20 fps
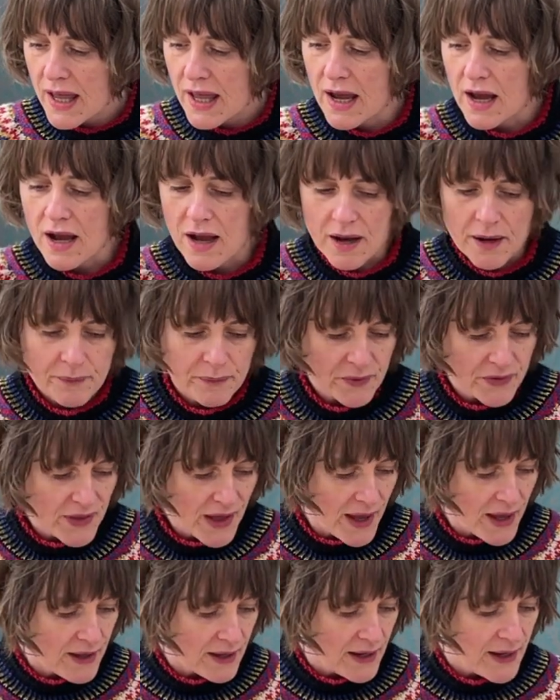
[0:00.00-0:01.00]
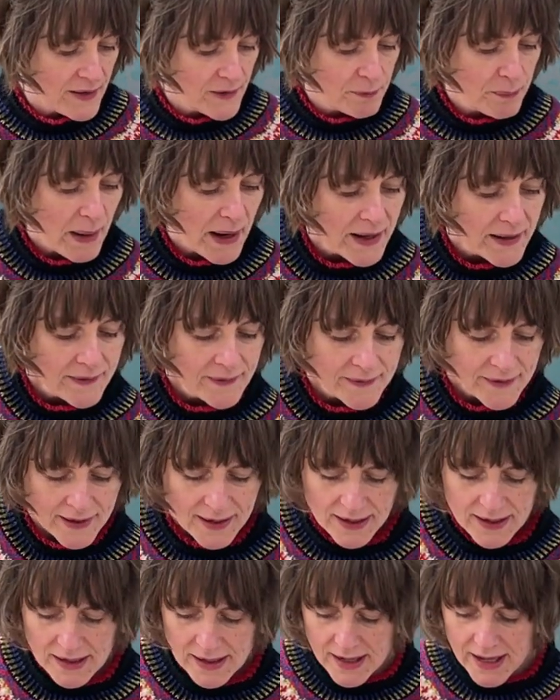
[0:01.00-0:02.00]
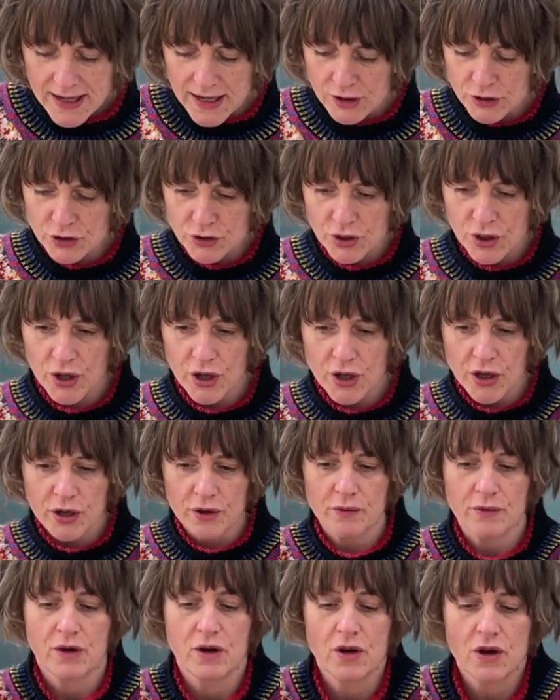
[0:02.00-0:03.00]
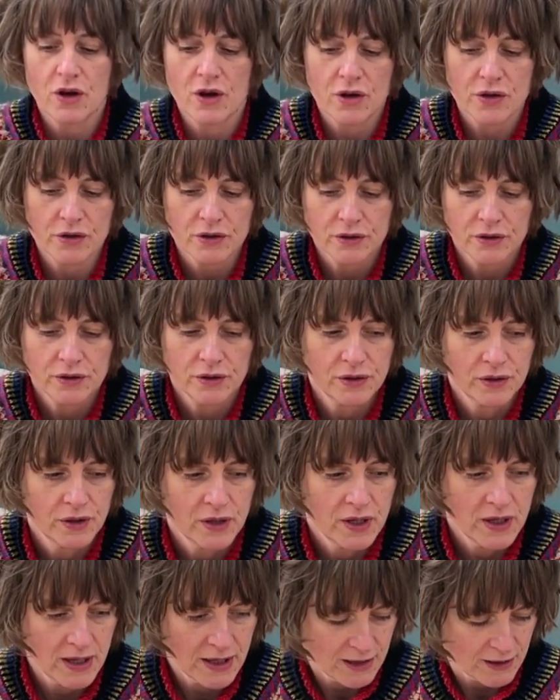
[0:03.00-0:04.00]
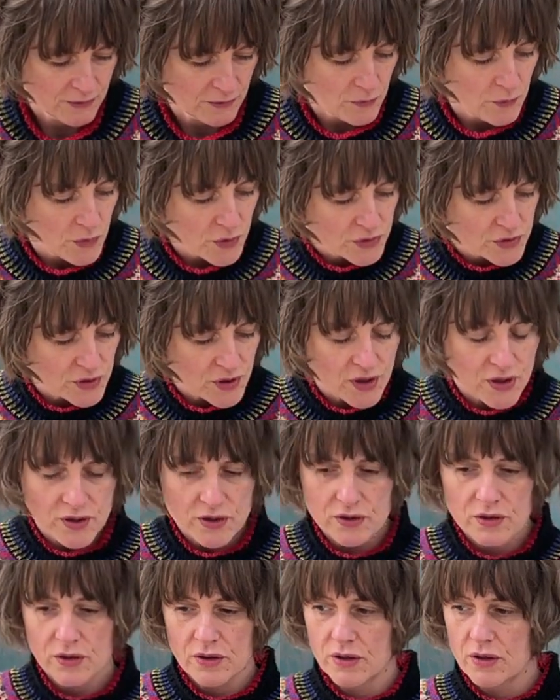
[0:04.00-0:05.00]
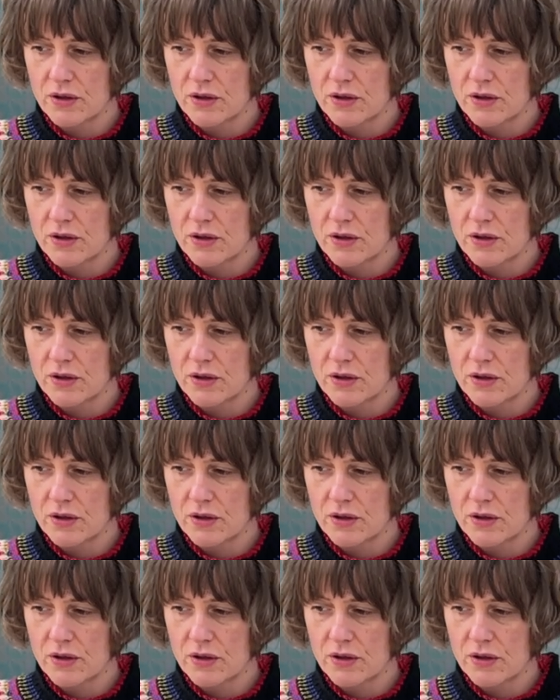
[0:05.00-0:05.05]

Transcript: it's basically two long wooden